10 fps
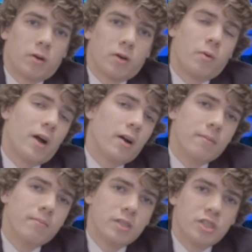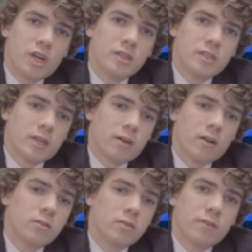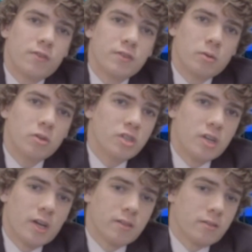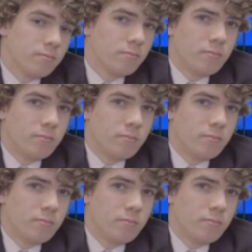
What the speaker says: require him to change the colors of his merchandise,